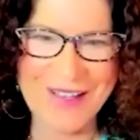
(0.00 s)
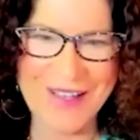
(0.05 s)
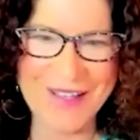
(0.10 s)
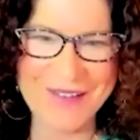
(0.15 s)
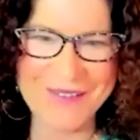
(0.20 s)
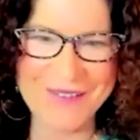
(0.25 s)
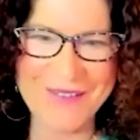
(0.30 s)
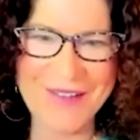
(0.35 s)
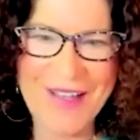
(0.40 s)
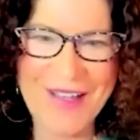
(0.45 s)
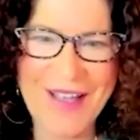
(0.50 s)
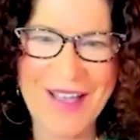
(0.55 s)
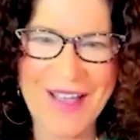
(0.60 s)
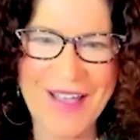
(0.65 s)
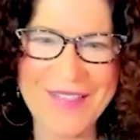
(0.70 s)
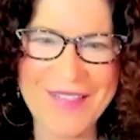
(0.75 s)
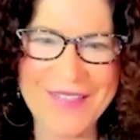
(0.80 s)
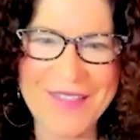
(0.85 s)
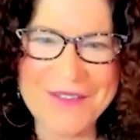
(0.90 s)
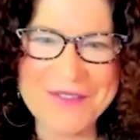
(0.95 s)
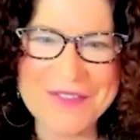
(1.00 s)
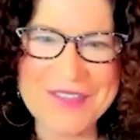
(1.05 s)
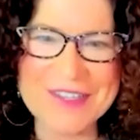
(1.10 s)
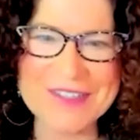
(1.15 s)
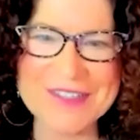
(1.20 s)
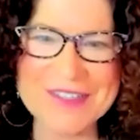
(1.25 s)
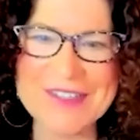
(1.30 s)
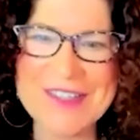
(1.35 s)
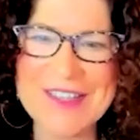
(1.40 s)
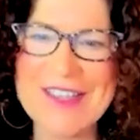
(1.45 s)
I, I love yeah.
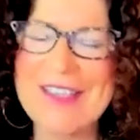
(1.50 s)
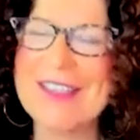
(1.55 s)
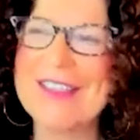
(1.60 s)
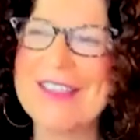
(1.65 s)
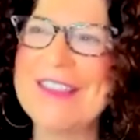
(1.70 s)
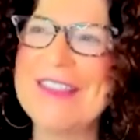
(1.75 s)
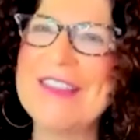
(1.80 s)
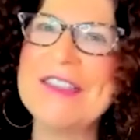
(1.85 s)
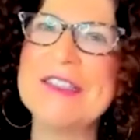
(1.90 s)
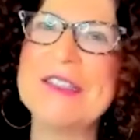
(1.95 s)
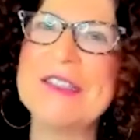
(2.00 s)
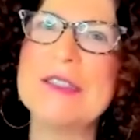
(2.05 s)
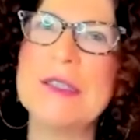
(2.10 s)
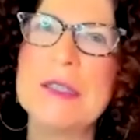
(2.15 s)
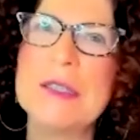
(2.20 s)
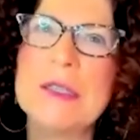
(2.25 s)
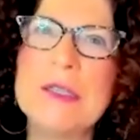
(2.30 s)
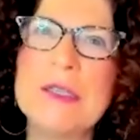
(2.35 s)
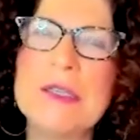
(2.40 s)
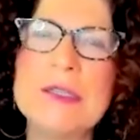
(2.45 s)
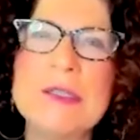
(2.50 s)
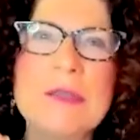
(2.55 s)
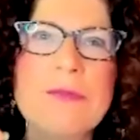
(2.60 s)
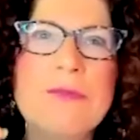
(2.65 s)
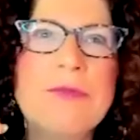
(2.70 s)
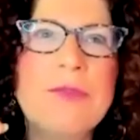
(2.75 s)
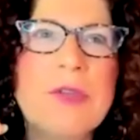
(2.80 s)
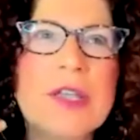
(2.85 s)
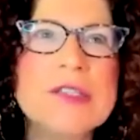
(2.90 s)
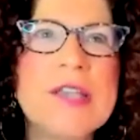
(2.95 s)
these these these
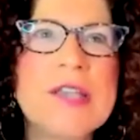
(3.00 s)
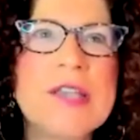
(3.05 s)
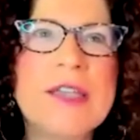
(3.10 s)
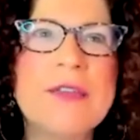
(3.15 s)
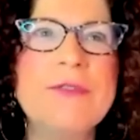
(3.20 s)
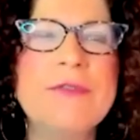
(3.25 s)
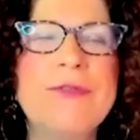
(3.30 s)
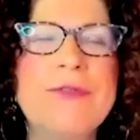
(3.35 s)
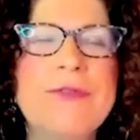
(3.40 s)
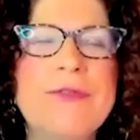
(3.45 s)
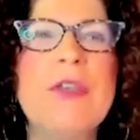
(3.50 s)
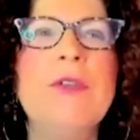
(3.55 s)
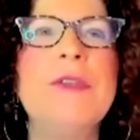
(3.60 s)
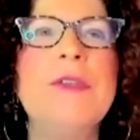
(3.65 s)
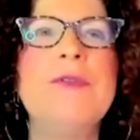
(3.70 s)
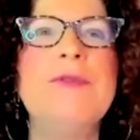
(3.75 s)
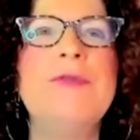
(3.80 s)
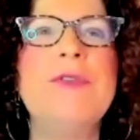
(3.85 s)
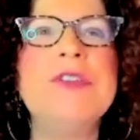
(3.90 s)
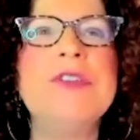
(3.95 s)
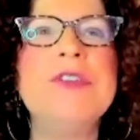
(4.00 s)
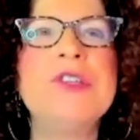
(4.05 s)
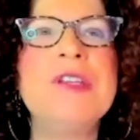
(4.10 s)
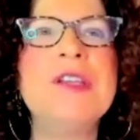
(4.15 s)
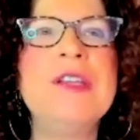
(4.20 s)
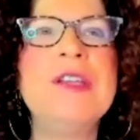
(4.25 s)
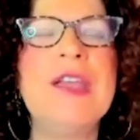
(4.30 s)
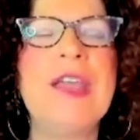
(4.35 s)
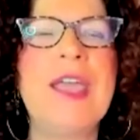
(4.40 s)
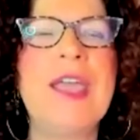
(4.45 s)
because I can feel the
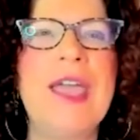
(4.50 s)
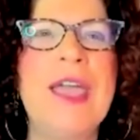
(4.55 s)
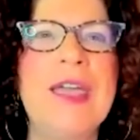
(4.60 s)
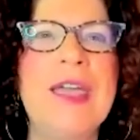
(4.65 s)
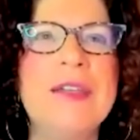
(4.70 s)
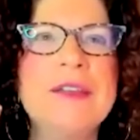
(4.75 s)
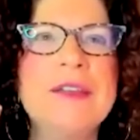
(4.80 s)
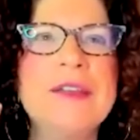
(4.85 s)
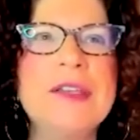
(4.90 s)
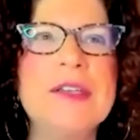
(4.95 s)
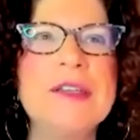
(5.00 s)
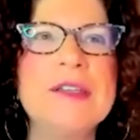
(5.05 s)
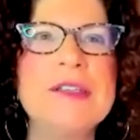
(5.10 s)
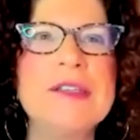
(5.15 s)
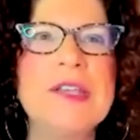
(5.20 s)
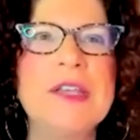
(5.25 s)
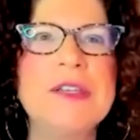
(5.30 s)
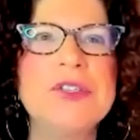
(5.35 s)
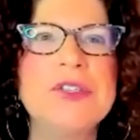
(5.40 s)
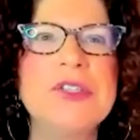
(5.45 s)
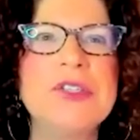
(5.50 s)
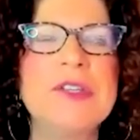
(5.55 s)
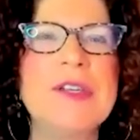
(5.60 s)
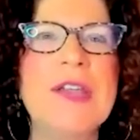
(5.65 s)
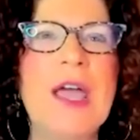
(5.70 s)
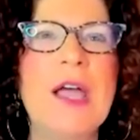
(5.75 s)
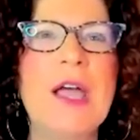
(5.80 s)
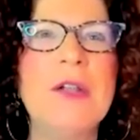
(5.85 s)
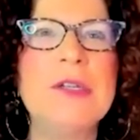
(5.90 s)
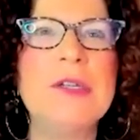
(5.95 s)
vision and the mm.
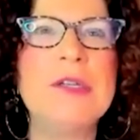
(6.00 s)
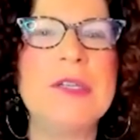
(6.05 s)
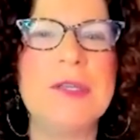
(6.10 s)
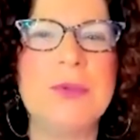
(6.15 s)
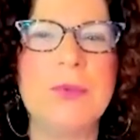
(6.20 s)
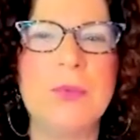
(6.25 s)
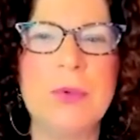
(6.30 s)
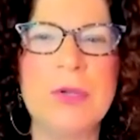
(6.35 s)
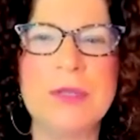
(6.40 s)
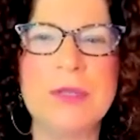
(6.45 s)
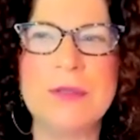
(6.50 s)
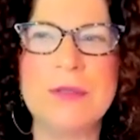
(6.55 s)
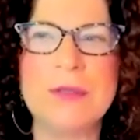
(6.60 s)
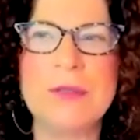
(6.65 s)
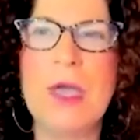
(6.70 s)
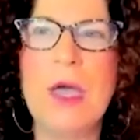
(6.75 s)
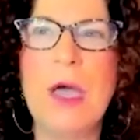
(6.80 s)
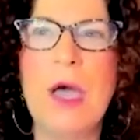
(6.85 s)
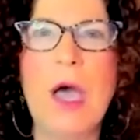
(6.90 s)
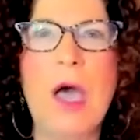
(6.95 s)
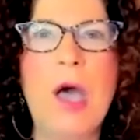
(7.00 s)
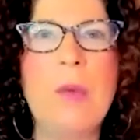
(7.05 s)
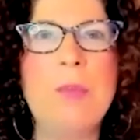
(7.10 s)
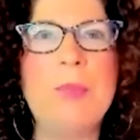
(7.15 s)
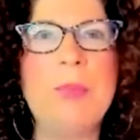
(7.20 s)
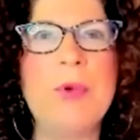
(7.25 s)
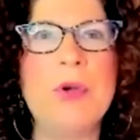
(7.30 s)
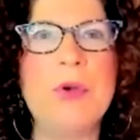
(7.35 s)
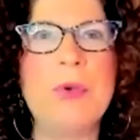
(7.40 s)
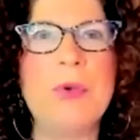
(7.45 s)
intentionality with
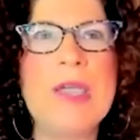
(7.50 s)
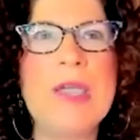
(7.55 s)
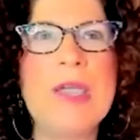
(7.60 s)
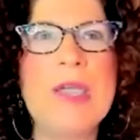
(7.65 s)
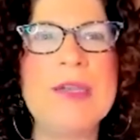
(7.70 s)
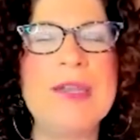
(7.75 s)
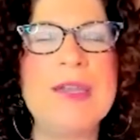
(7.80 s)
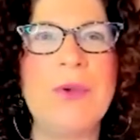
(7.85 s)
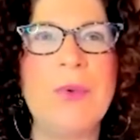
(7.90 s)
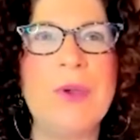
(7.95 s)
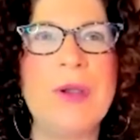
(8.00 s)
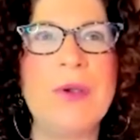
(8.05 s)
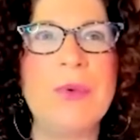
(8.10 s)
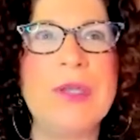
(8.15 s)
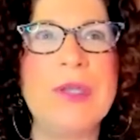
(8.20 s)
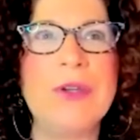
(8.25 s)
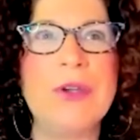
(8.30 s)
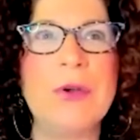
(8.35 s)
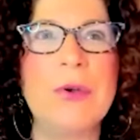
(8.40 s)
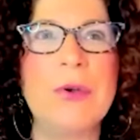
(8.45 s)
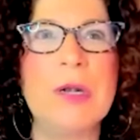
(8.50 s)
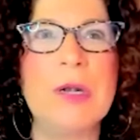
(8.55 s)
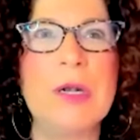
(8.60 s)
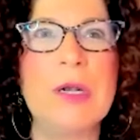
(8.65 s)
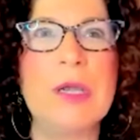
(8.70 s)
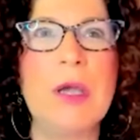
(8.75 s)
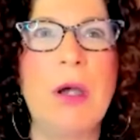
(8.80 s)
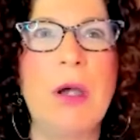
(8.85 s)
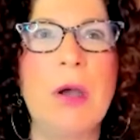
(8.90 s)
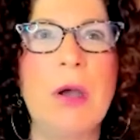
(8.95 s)
upgrading where we
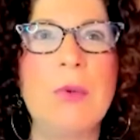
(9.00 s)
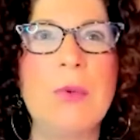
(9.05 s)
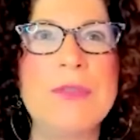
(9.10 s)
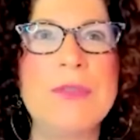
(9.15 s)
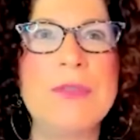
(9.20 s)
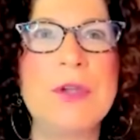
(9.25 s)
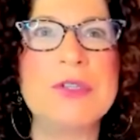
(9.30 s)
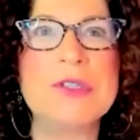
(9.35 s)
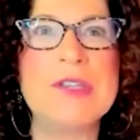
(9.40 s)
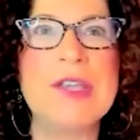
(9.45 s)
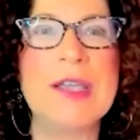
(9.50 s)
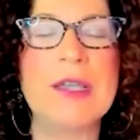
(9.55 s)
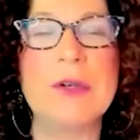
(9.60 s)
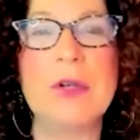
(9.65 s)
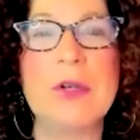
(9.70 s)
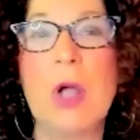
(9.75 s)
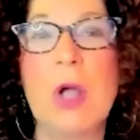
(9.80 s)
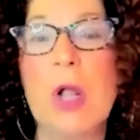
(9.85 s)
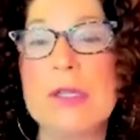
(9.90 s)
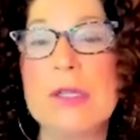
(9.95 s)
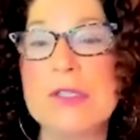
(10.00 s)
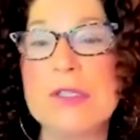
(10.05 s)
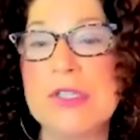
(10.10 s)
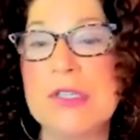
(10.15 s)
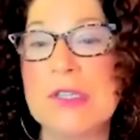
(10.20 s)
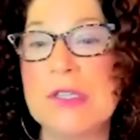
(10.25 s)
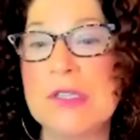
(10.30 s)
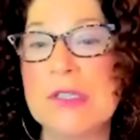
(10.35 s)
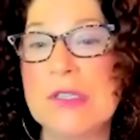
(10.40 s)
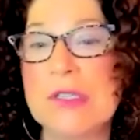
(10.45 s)
currently are with our
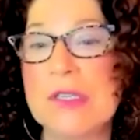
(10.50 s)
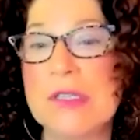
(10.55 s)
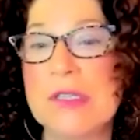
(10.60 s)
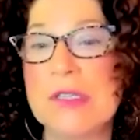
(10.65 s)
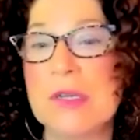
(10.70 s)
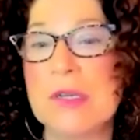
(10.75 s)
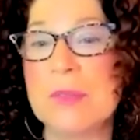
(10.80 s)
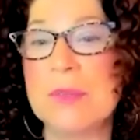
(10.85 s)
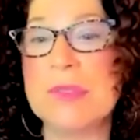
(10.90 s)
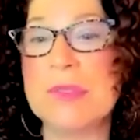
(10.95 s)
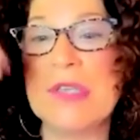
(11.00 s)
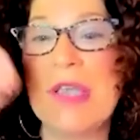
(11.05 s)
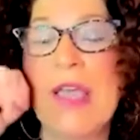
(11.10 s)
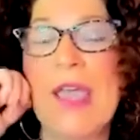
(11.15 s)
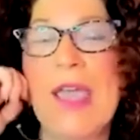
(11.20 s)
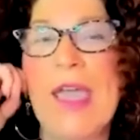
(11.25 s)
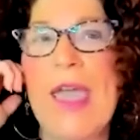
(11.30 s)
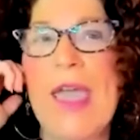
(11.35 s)
technology systems, mm.